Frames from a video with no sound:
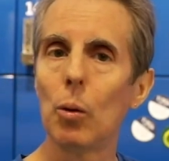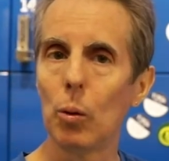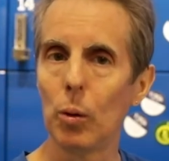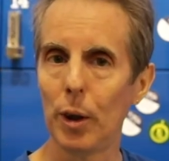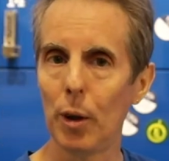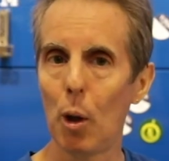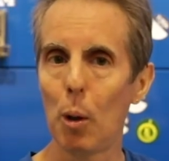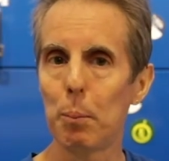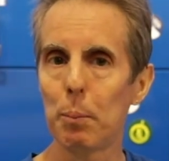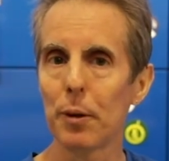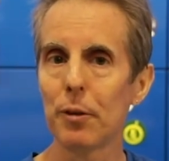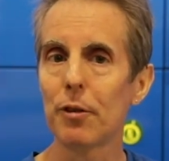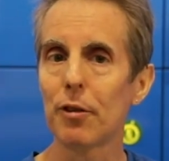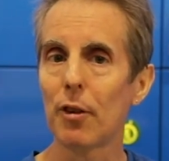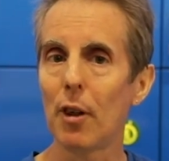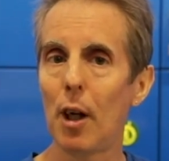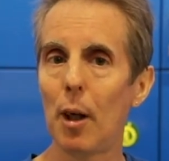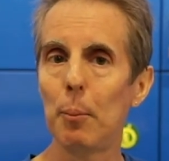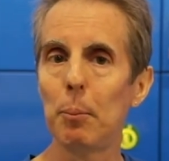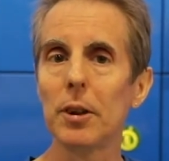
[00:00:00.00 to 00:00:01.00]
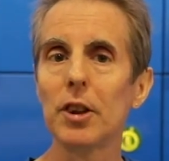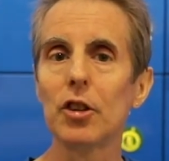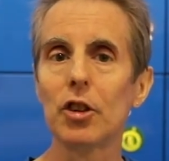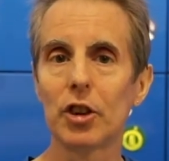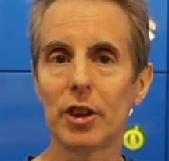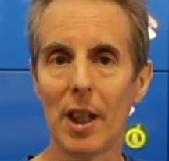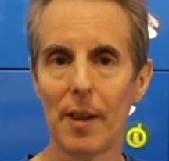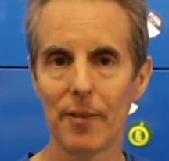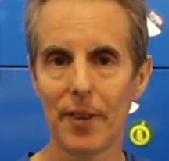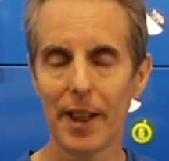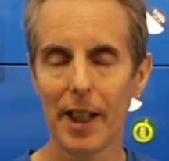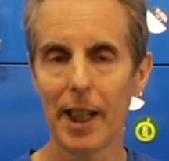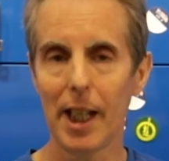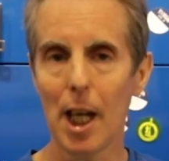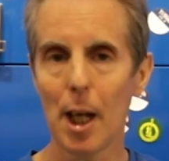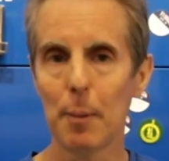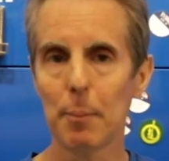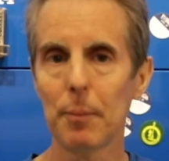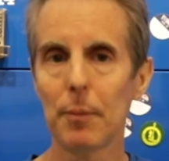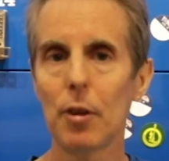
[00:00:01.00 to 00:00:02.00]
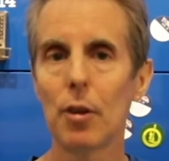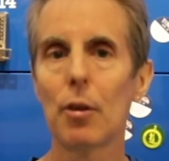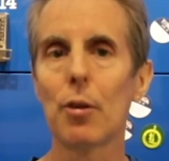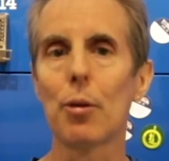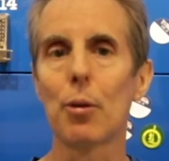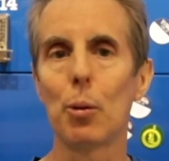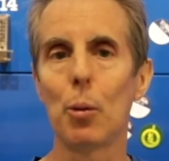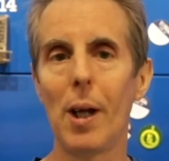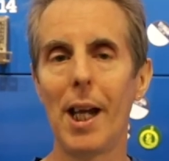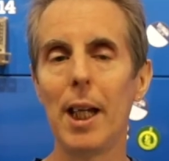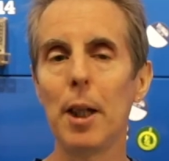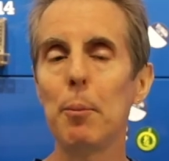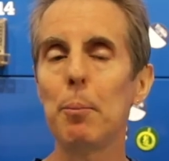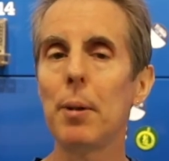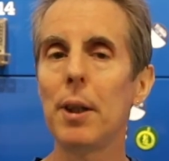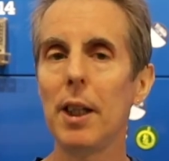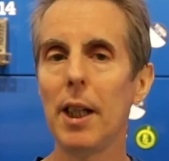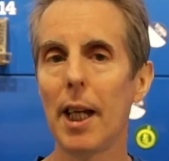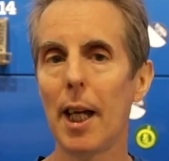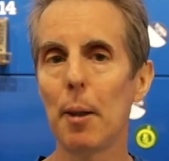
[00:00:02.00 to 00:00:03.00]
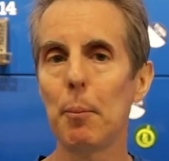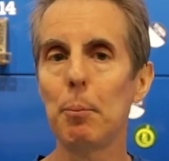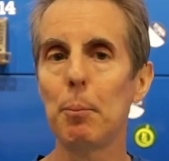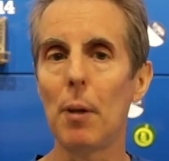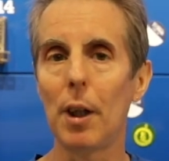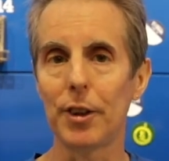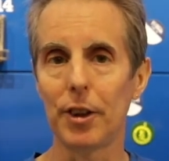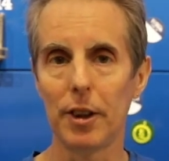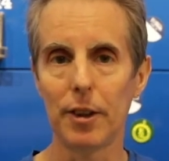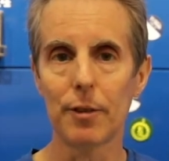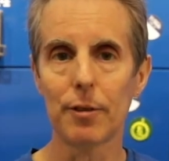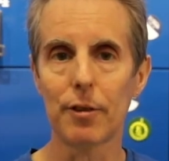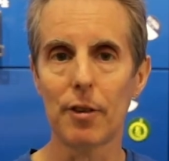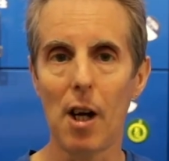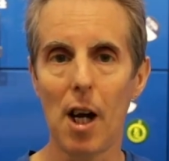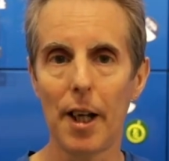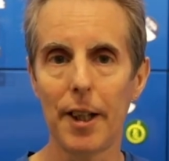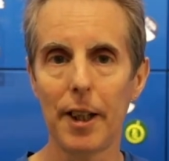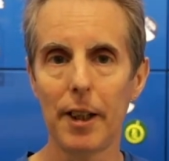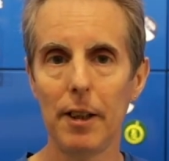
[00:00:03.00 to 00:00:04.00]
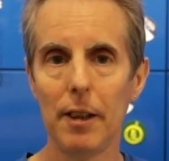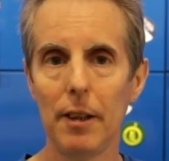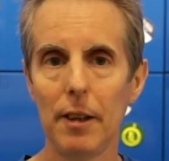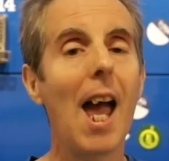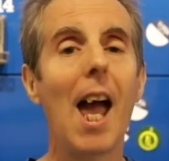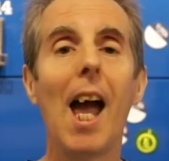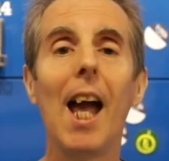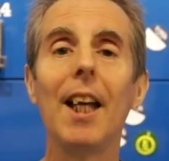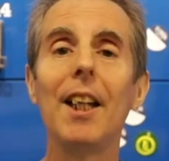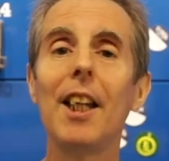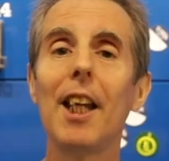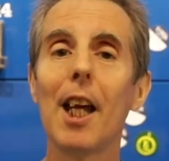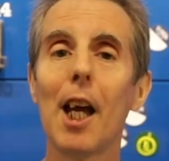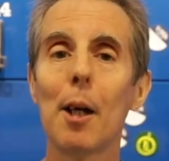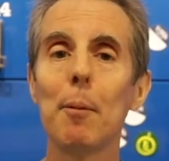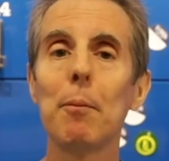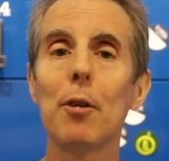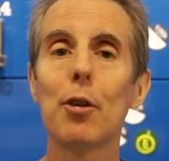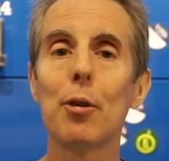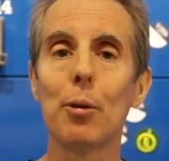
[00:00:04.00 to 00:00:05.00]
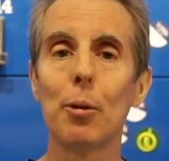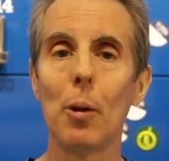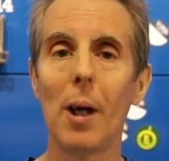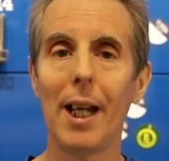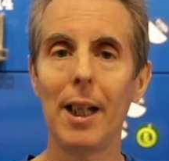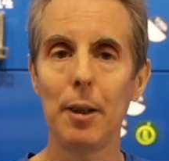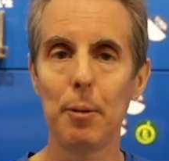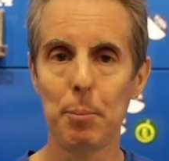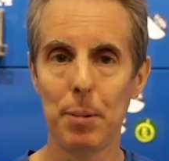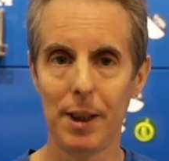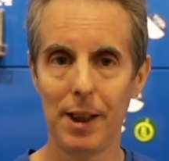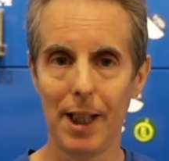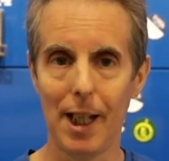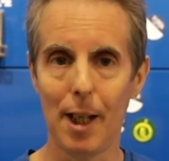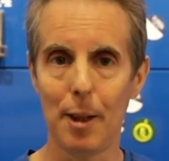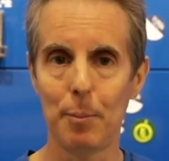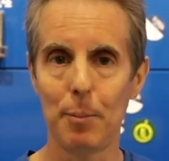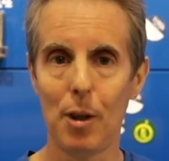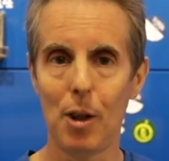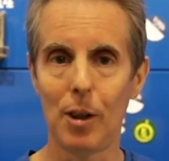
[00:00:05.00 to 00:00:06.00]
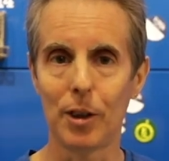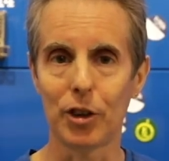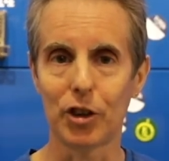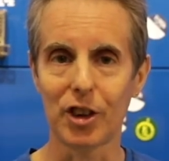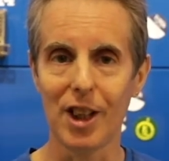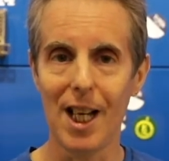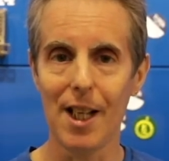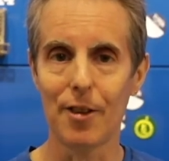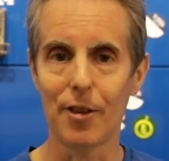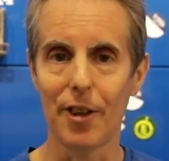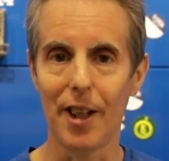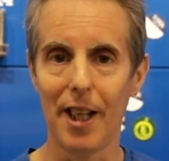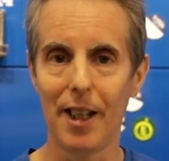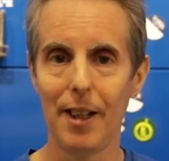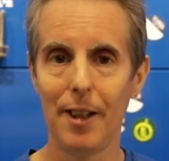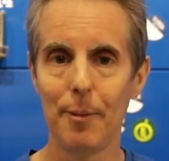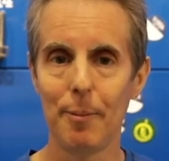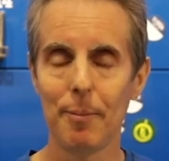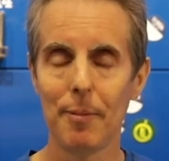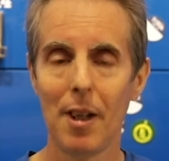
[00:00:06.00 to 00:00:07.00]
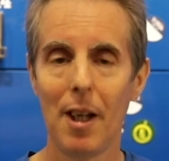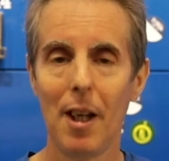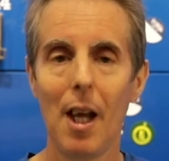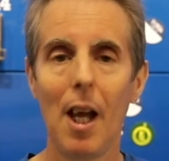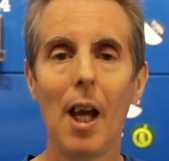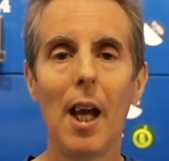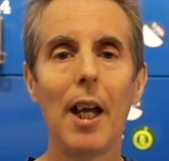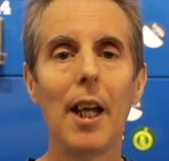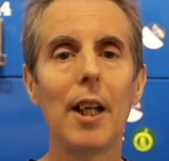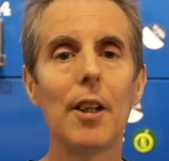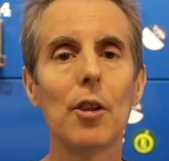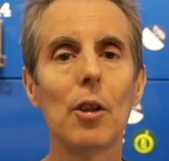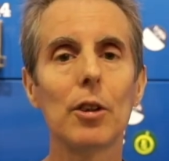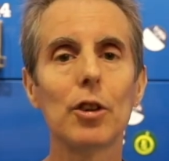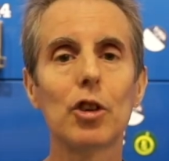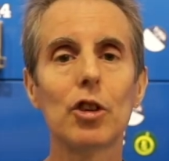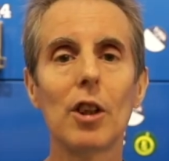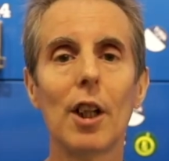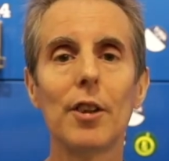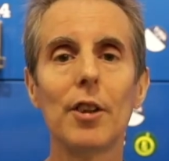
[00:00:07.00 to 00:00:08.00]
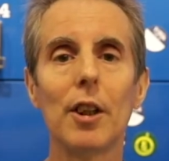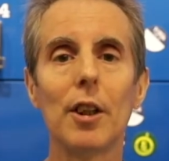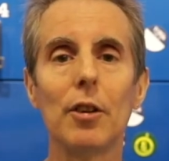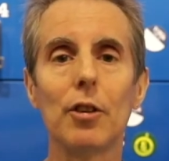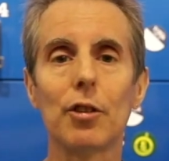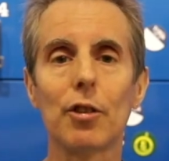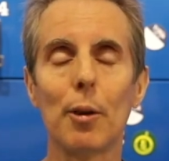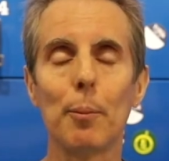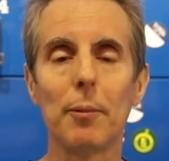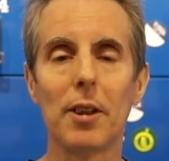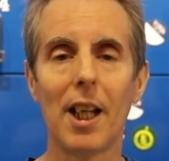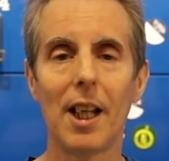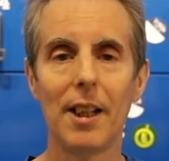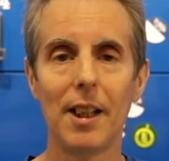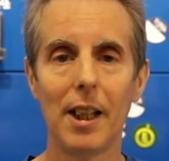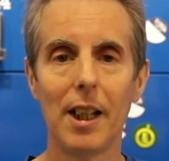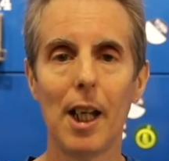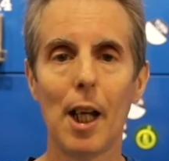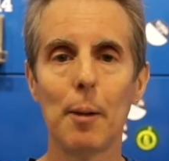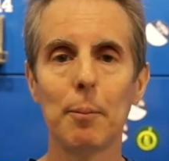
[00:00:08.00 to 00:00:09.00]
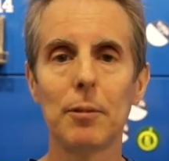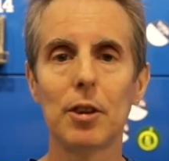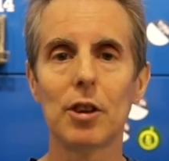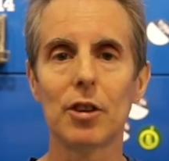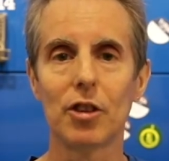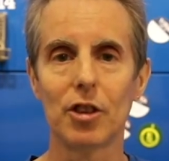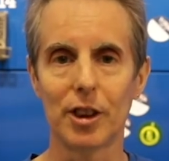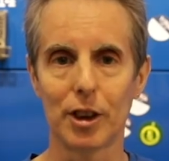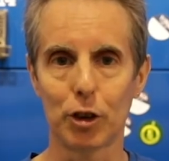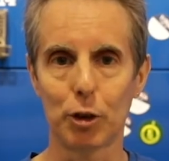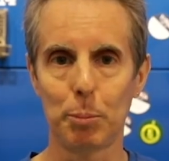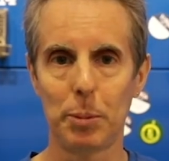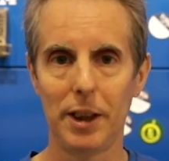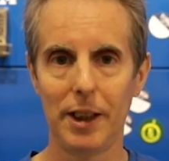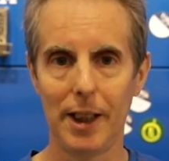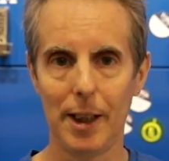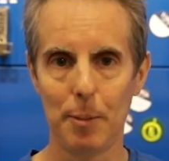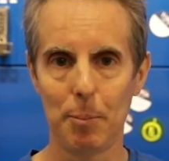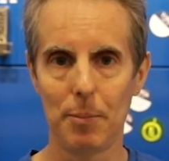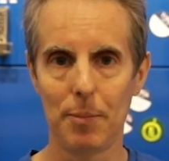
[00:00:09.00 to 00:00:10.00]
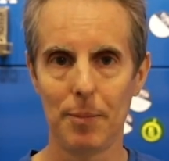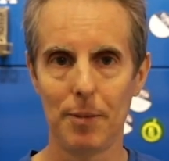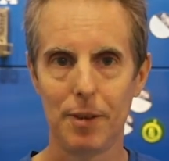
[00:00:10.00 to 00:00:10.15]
We open from 7 a.m. through 8 p.m. Monday to Friday, 8 a.m. through 8 p.m. on Saturday, and on Sundays from 10 a.m. to 6 p.m.